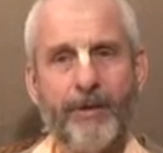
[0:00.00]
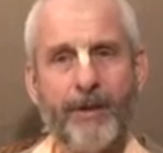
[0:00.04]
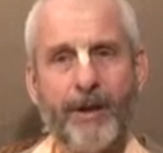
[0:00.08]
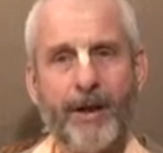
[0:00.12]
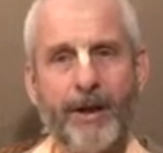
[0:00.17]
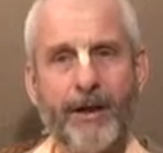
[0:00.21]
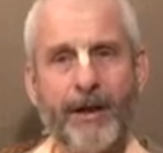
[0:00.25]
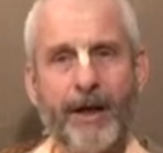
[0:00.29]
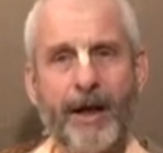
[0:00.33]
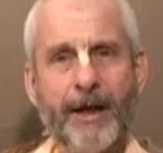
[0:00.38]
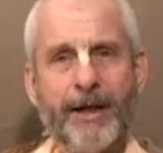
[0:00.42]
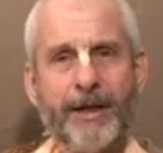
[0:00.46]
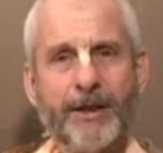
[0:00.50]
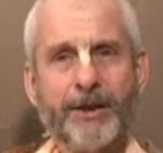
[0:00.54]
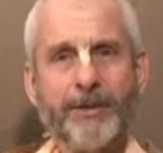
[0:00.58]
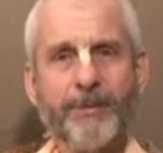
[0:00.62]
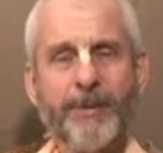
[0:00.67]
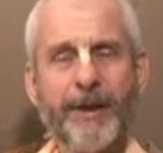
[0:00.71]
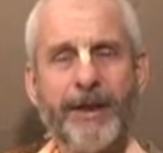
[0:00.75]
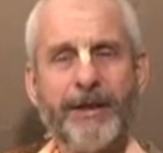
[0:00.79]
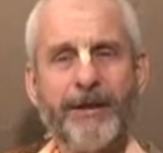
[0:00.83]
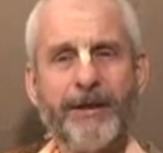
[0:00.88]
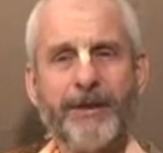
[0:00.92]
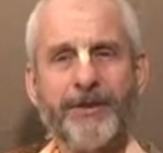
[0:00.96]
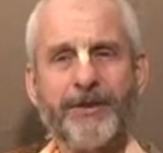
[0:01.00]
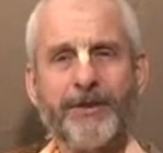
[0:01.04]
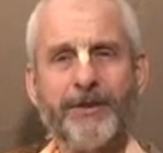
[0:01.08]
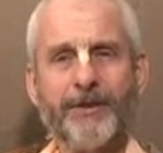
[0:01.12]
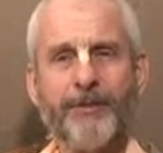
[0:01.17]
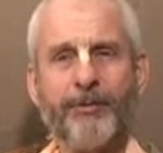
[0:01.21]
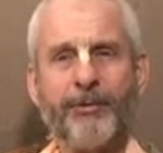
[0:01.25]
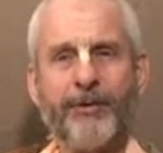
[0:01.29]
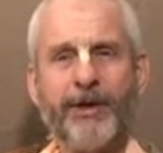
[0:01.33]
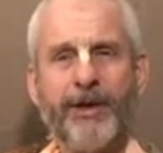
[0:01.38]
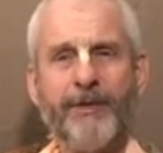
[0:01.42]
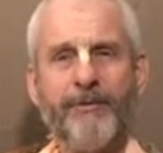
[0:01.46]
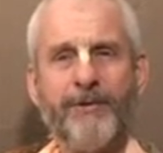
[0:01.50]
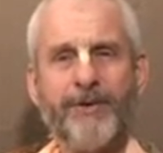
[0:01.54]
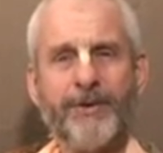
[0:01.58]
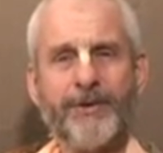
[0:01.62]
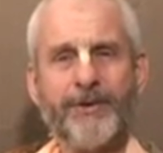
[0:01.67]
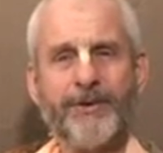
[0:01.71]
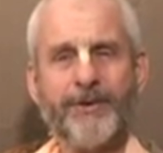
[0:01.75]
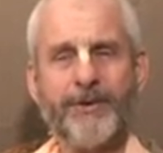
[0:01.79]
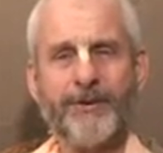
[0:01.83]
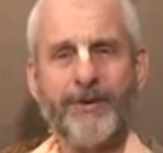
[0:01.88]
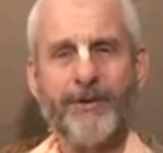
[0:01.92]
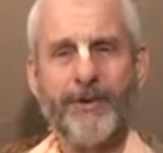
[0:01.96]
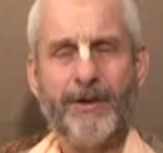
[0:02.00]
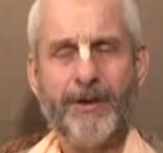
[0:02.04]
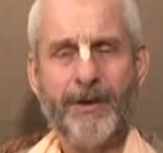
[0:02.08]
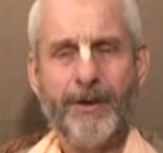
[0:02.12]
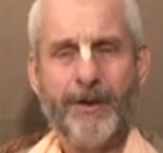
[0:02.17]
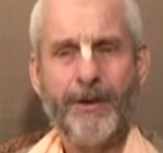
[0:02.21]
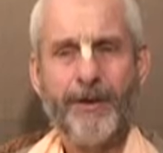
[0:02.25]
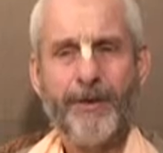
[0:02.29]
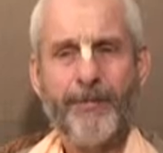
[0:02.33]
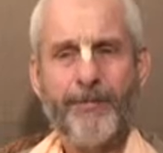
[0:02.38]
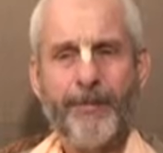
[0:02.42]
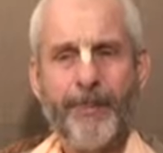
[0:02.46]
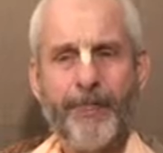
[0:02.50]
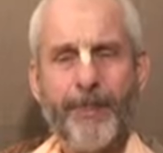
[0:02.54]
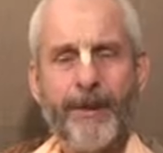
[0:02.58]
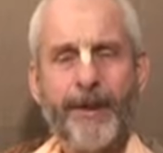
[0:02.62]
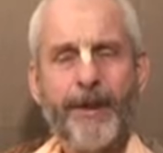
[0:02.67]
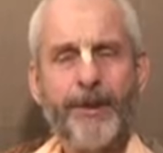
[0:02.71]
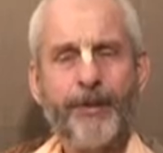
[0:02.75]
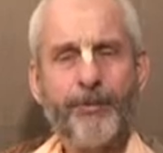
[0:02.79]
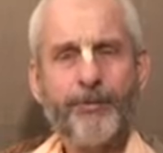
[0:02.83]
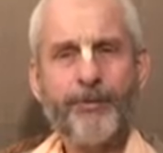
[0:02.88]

I explained this in